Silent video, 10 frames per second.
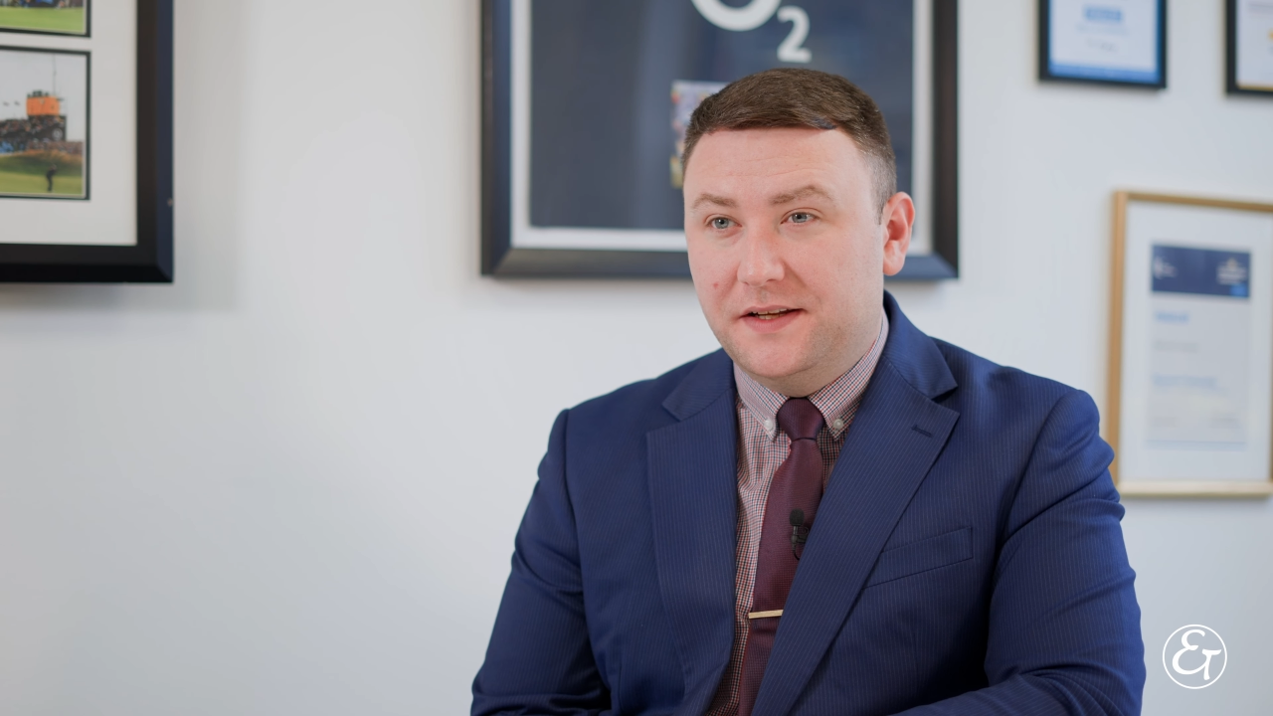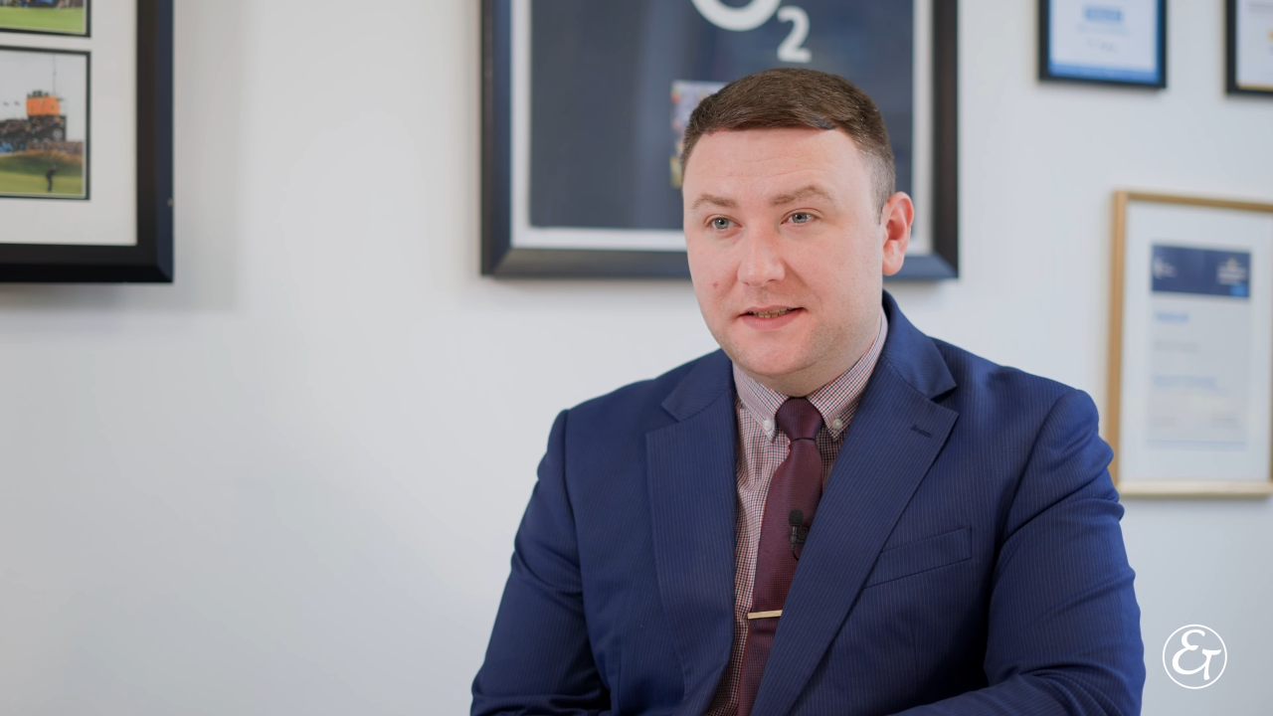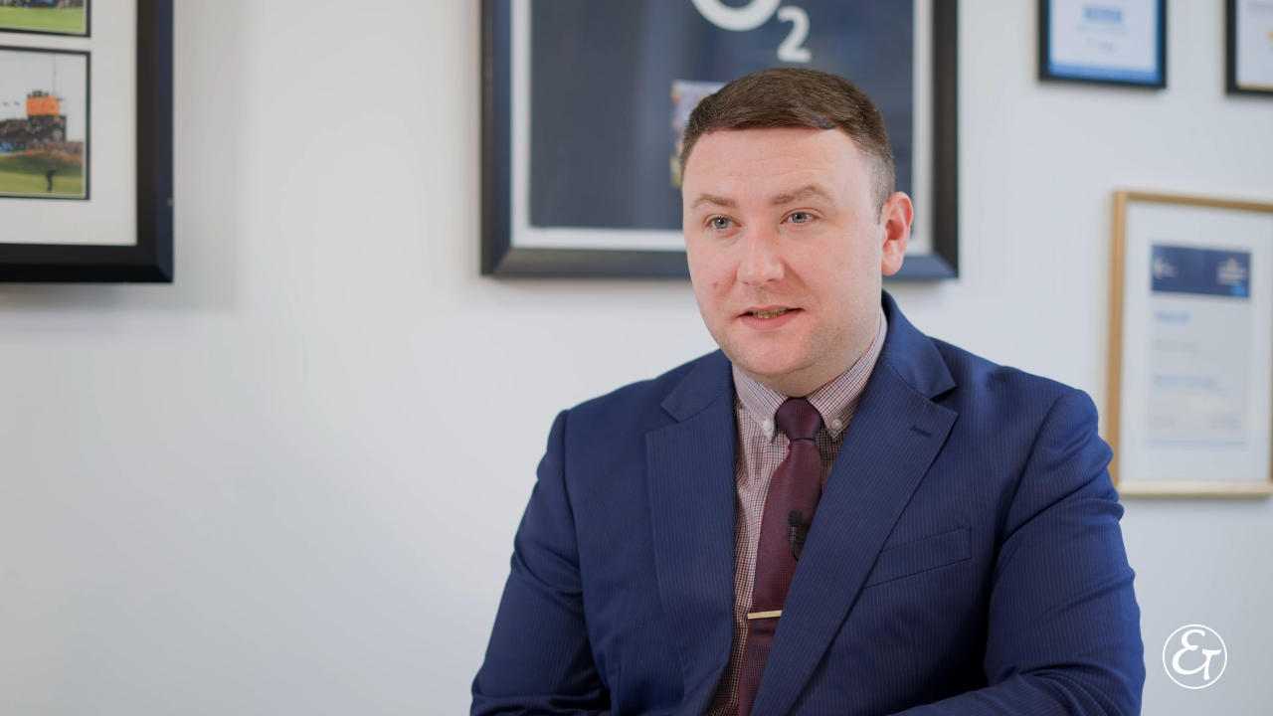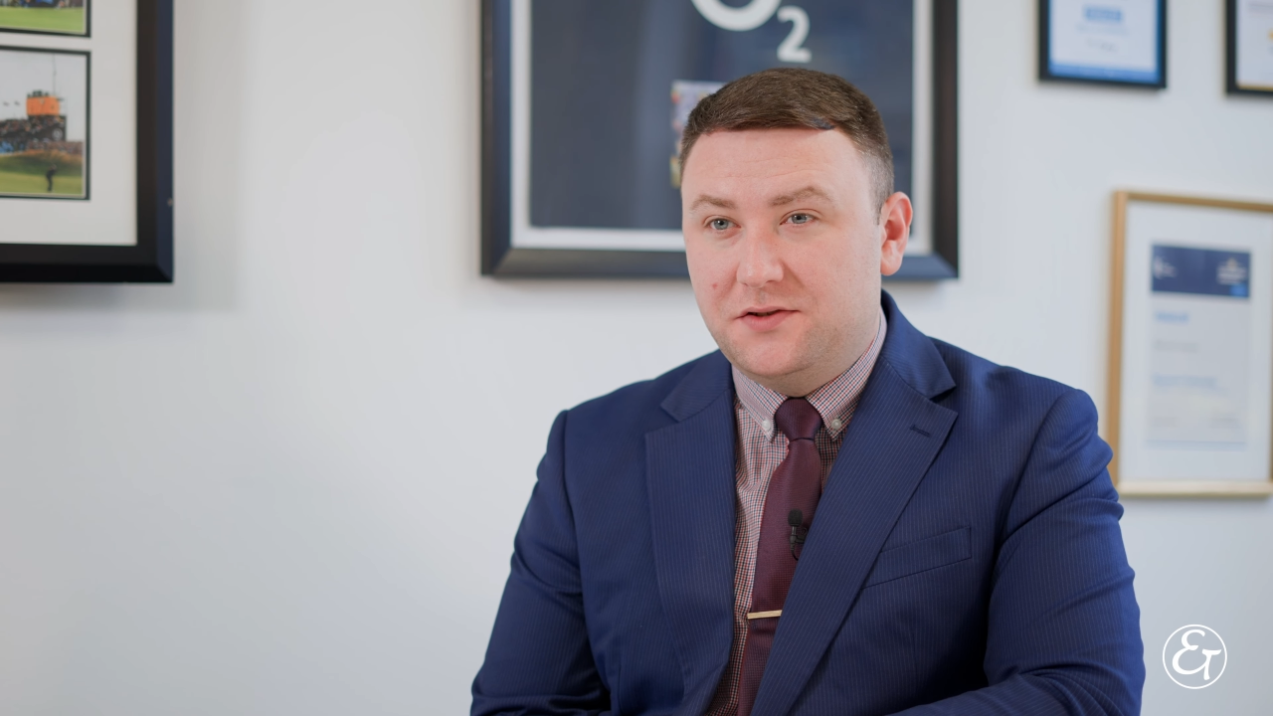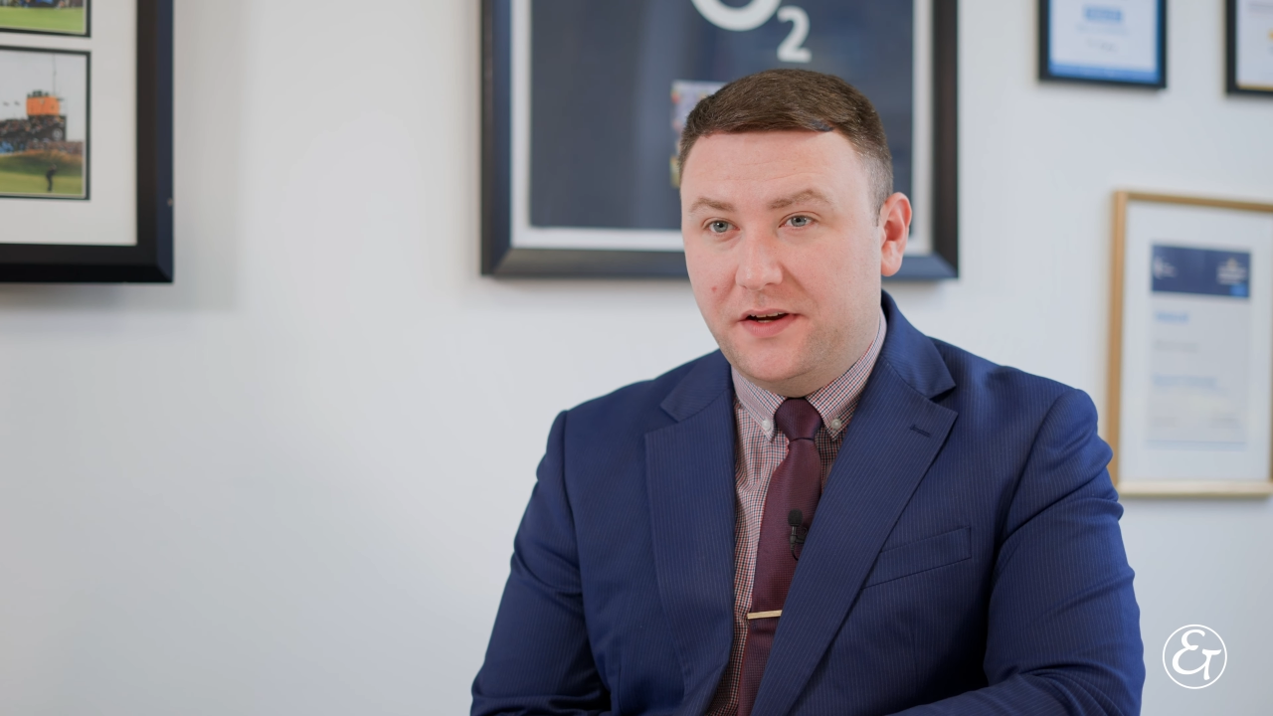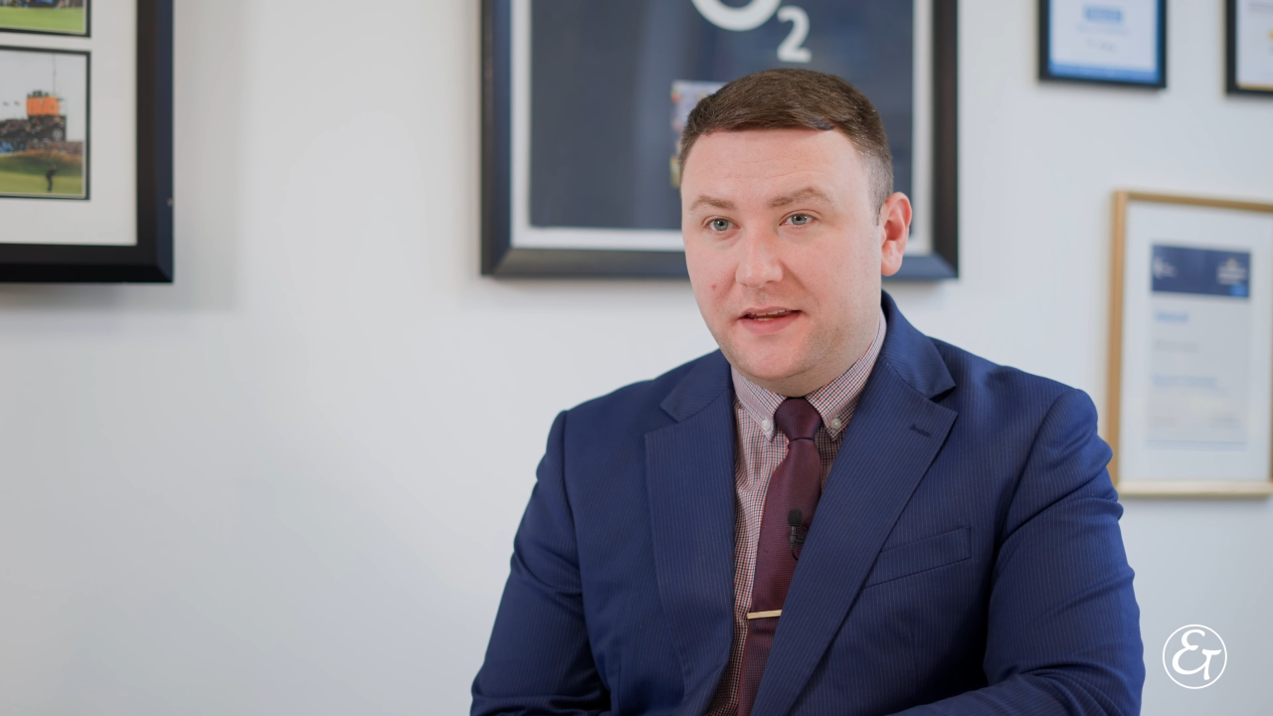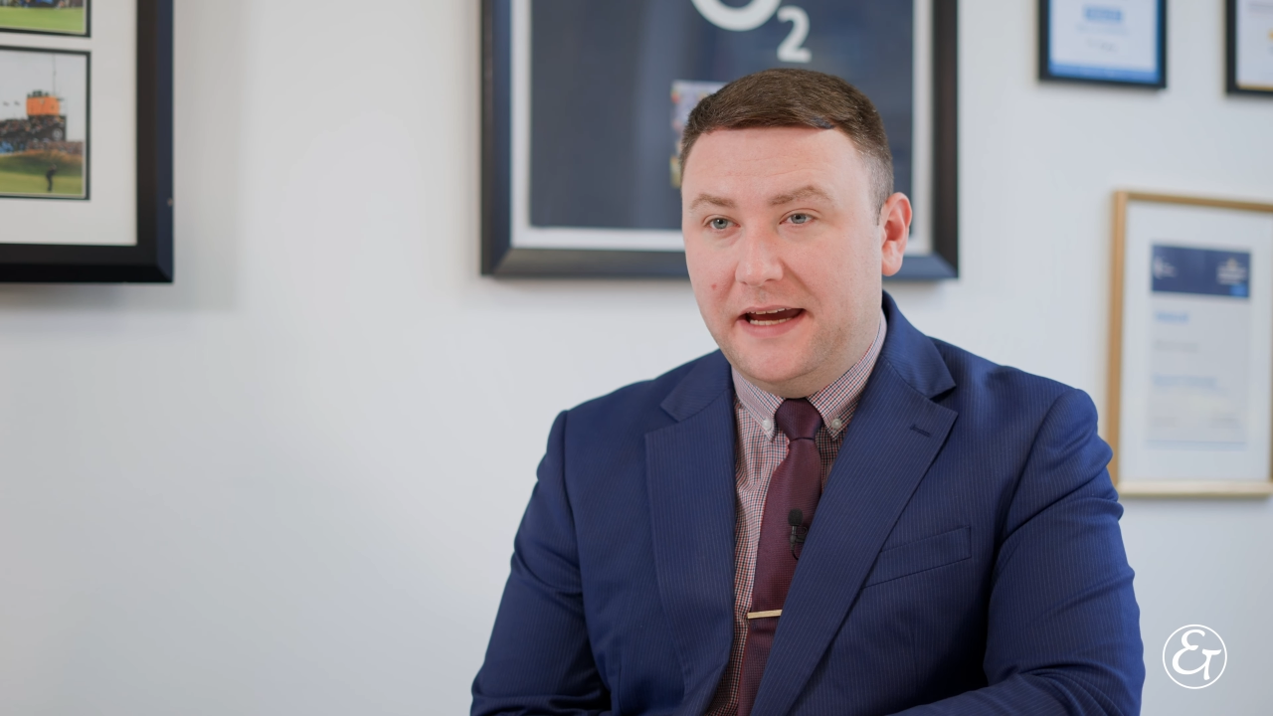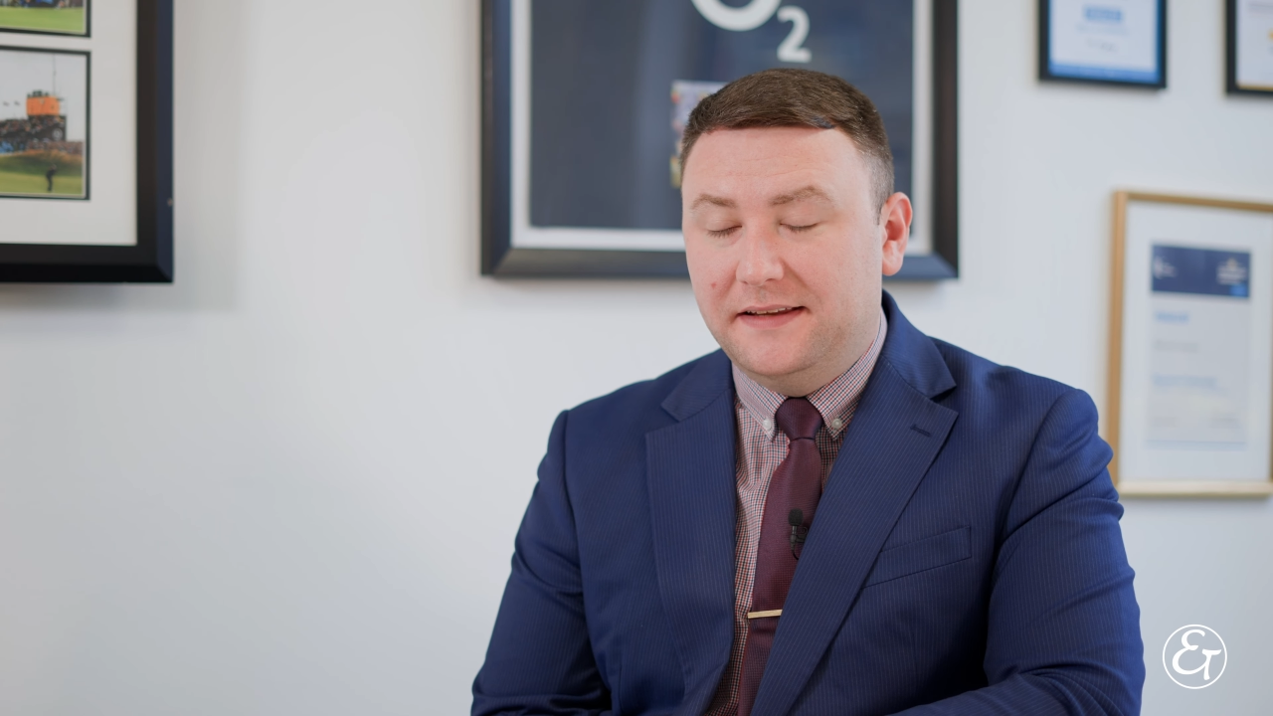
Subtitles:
to this strict